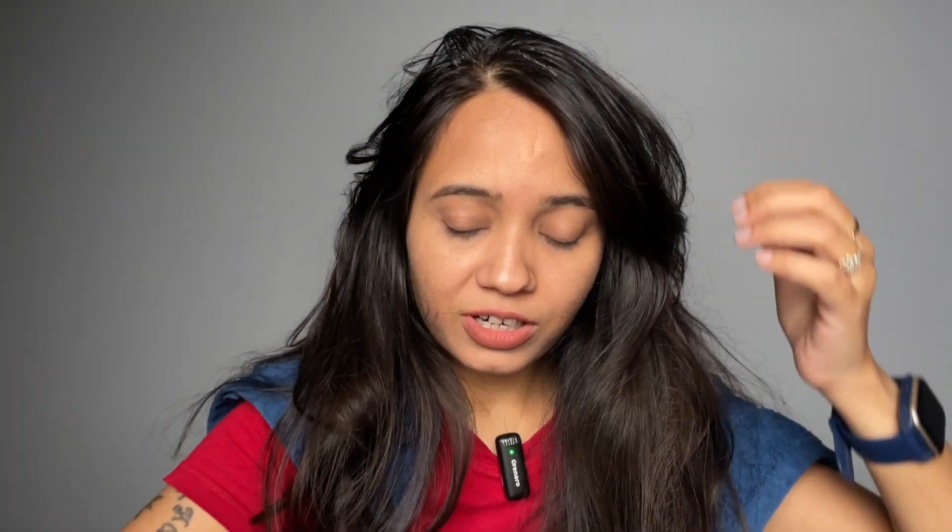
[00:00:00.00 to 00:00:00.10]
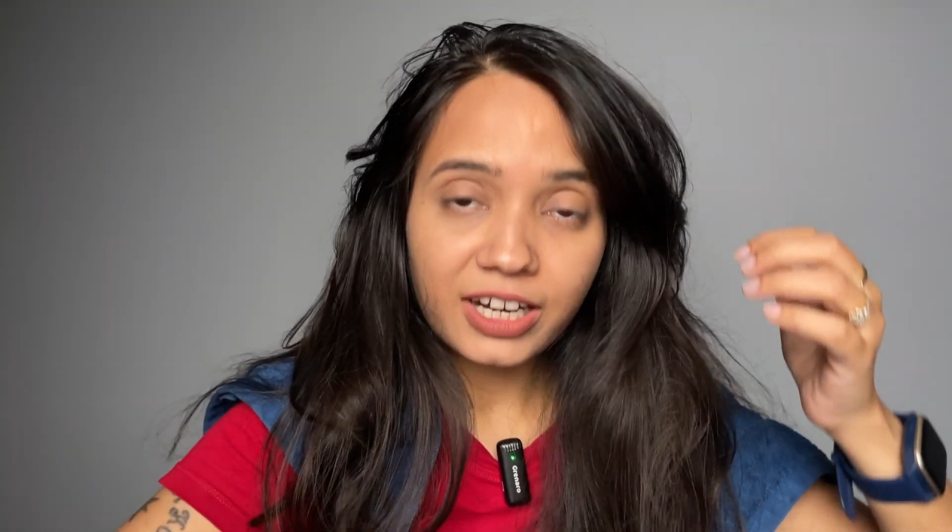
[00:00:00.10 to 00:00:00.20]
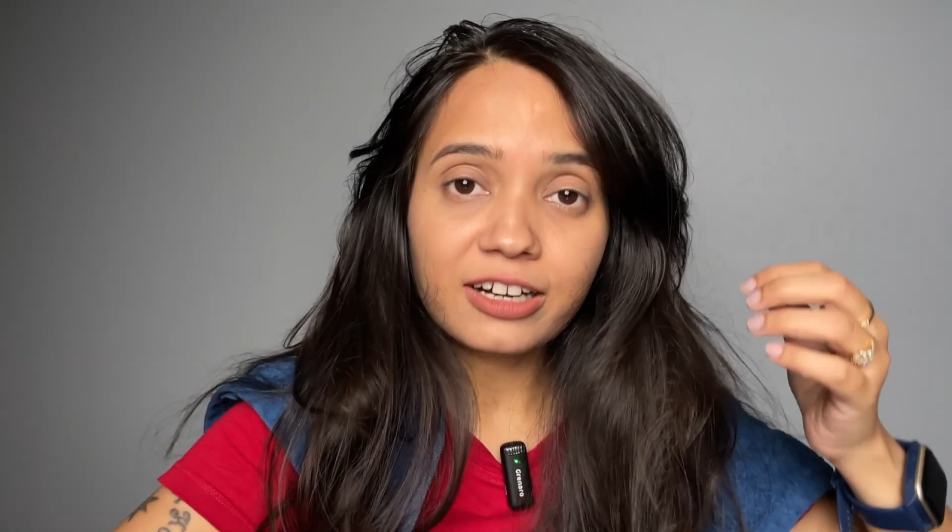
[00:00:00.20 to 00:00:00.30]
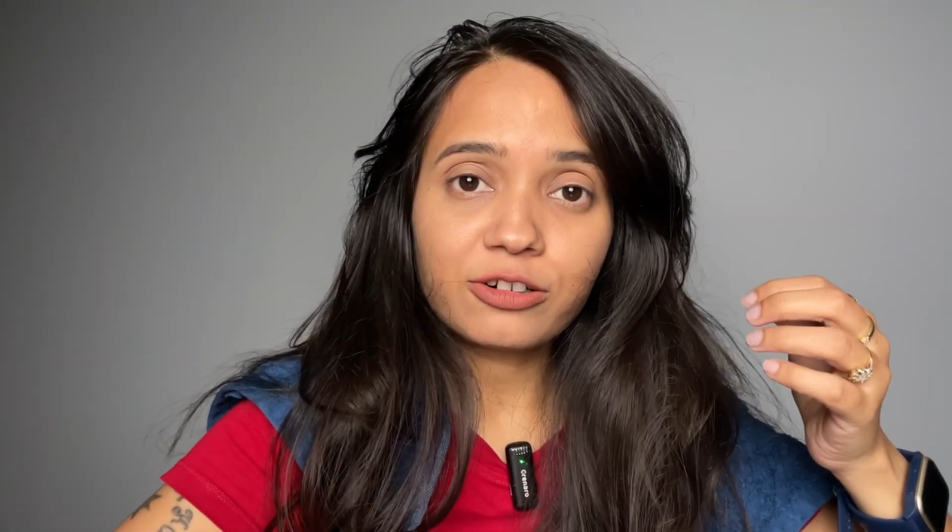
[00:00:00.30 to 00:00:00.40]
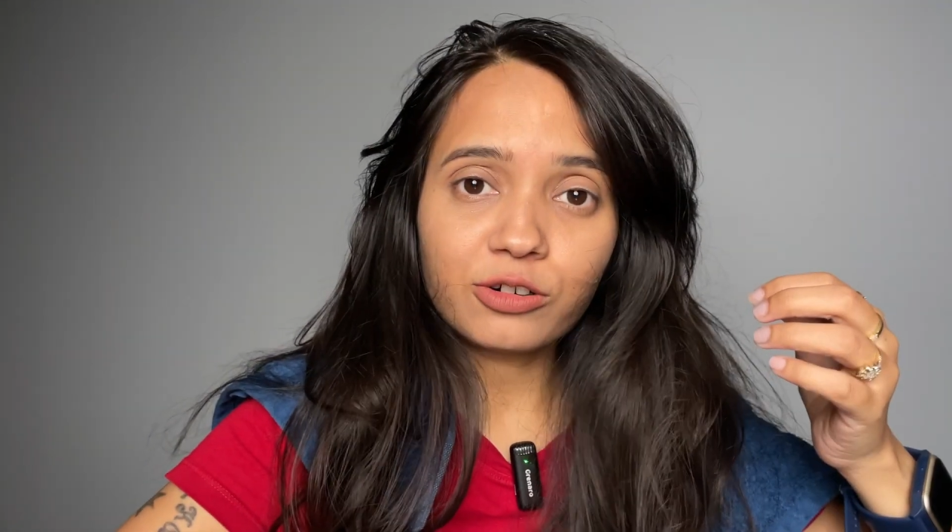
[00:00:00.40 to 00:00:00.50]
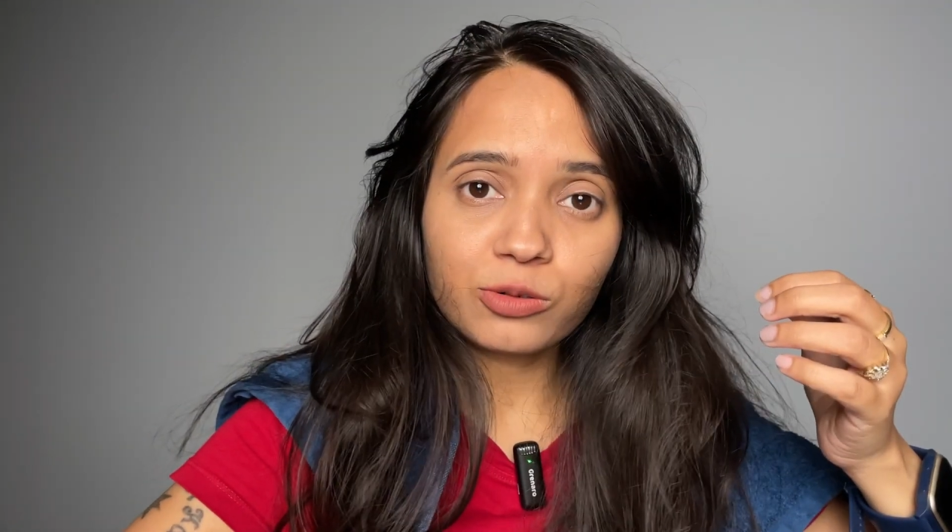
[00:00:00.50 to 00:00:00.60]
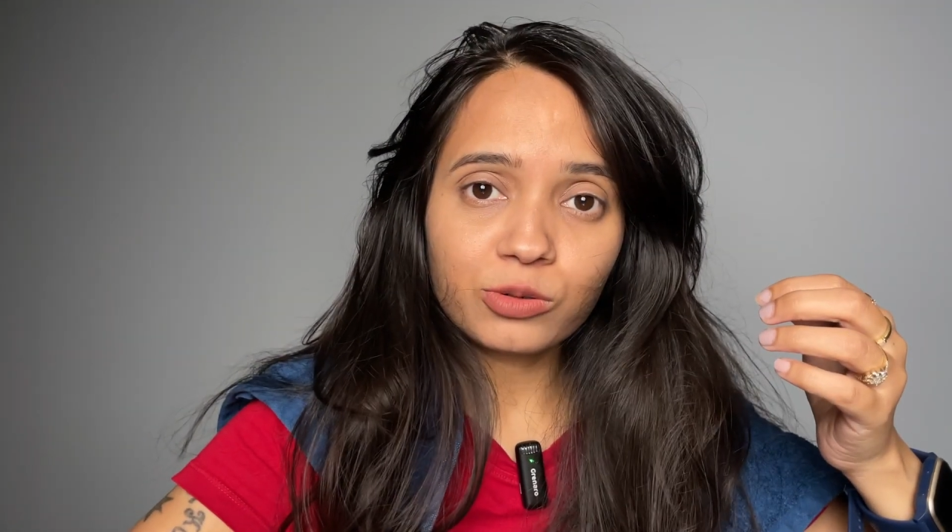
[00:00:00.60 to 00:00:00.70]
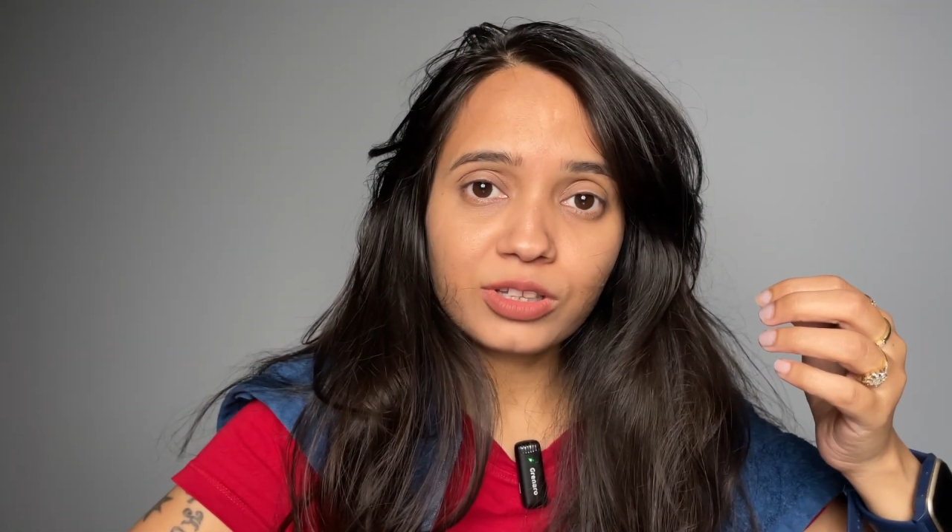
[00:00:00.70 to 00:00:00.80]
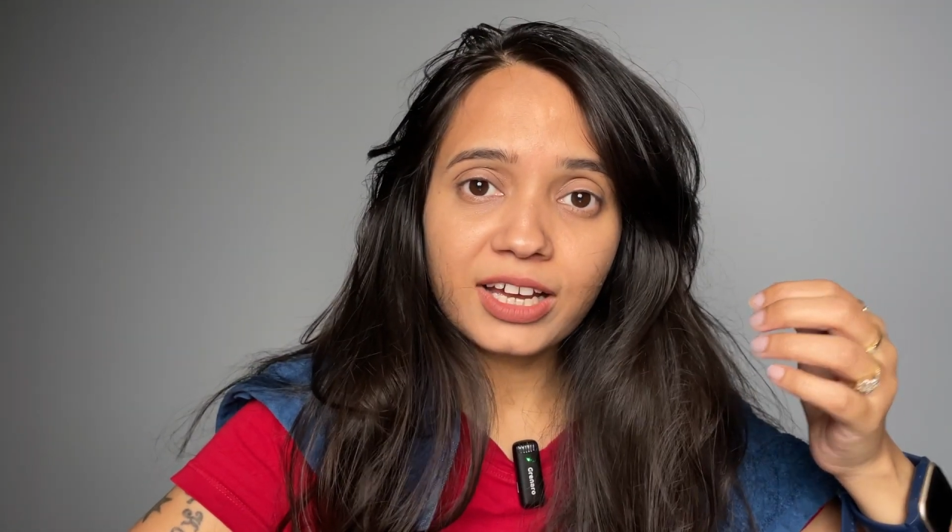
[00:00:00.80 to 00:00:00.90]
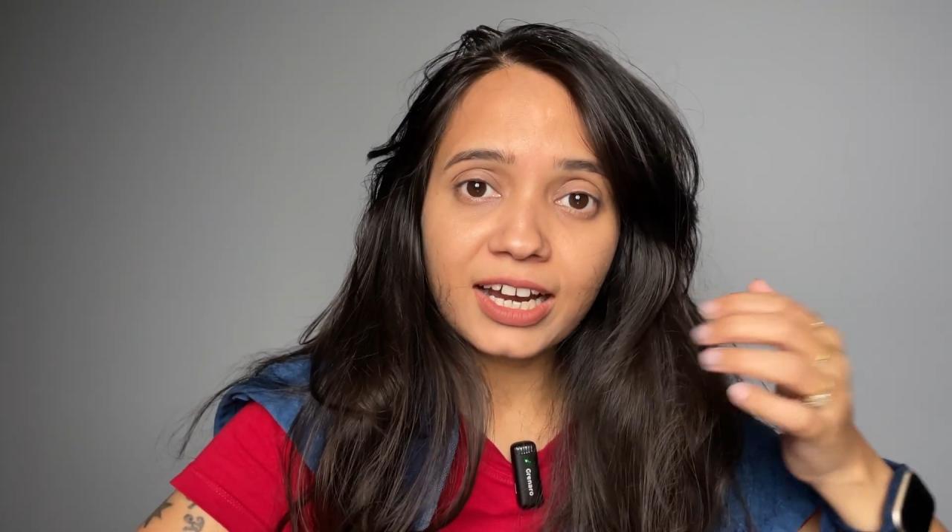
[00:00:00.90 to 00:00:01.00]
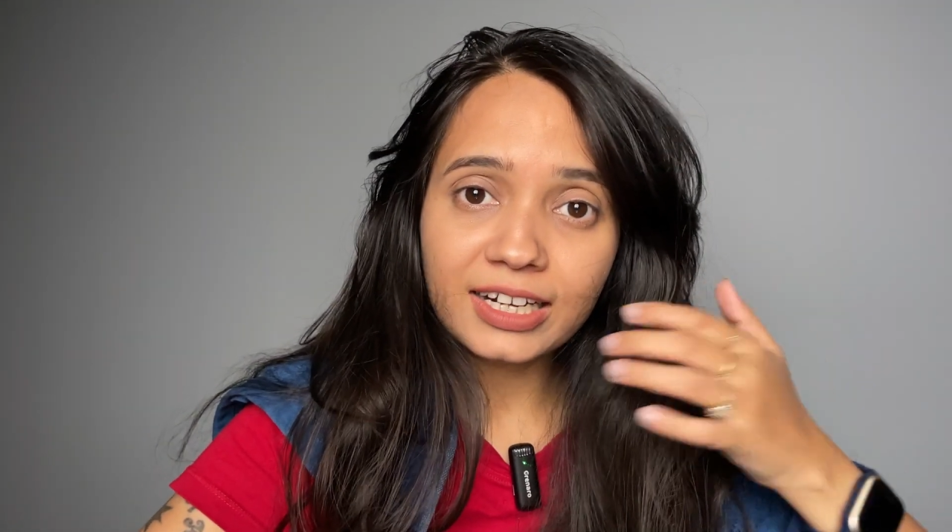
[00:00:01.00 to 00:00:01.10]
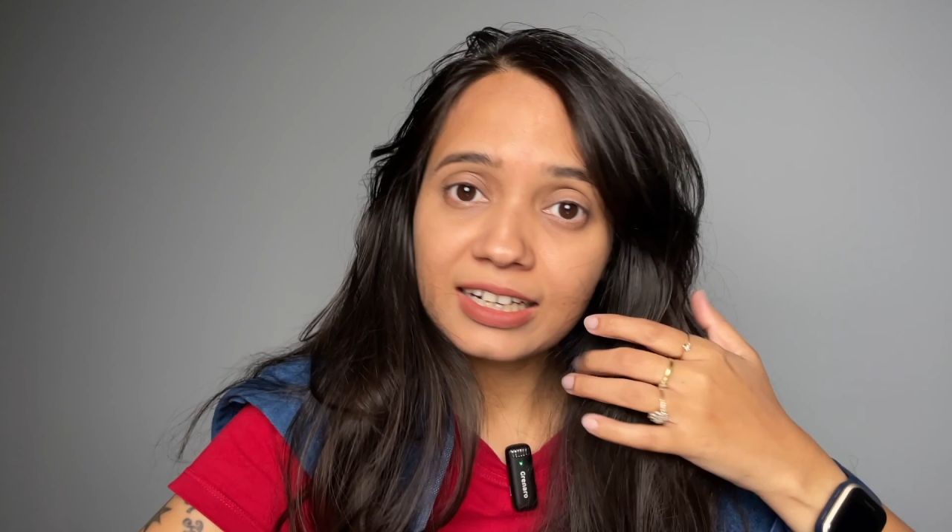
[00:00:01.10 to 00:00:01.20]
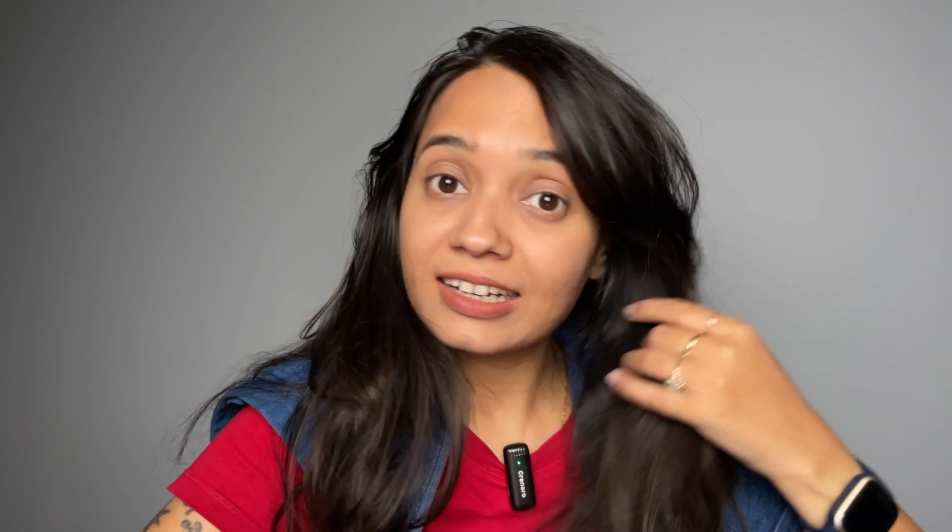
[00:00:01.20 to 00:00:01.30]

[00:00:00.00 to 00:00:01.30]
hair growth and